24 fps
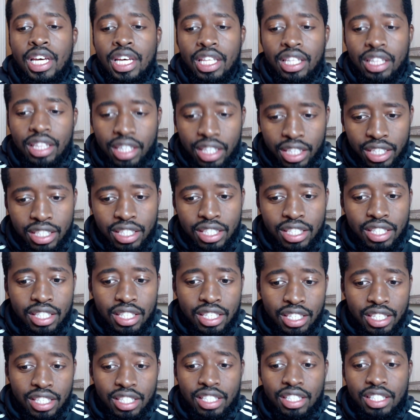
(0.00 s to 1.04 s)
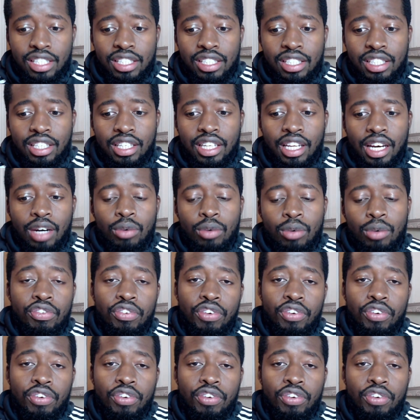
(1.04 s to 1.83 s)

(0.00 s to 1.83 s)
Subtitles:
this season that we